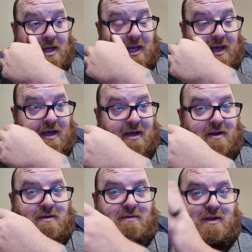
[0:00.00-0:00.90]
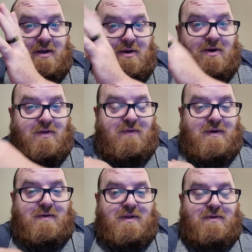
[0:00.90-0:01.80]
and
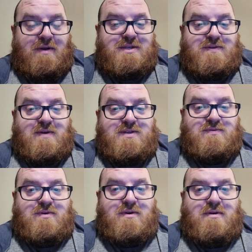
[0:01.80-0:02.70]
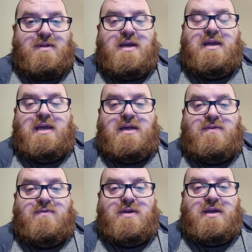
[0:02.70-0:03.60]
all the rest of us were like
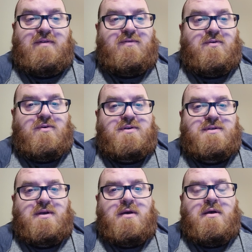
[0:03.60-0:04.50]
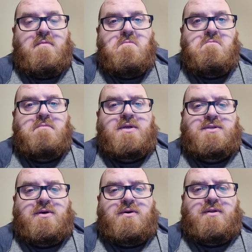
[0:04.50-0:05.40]
E3, E4s.
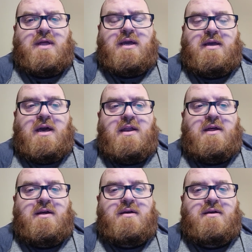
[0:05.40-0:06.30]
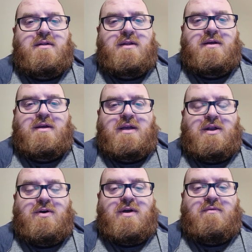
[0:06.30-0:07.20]
So like kind of
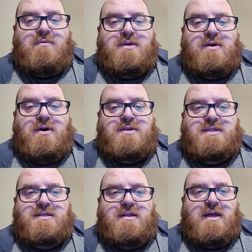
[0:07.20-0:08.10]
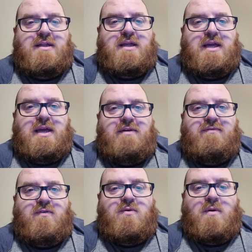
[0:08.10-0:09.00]
everyone calls it like the
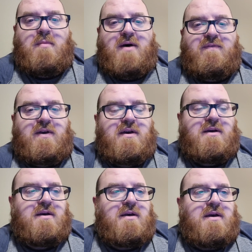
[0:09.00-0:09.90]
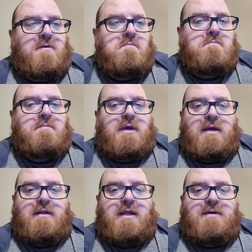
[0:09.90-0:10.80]
E4 mafia,
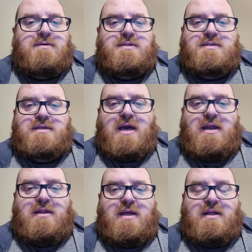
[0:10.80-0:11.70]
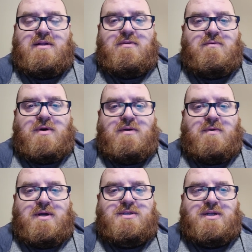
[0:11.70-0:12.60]
and that was kind of like what it
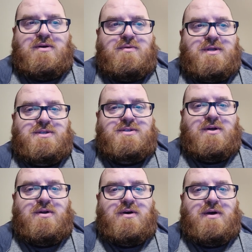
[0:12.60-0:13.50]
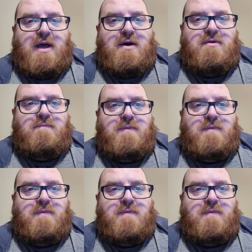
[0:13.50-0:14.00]
was. We just all hung out,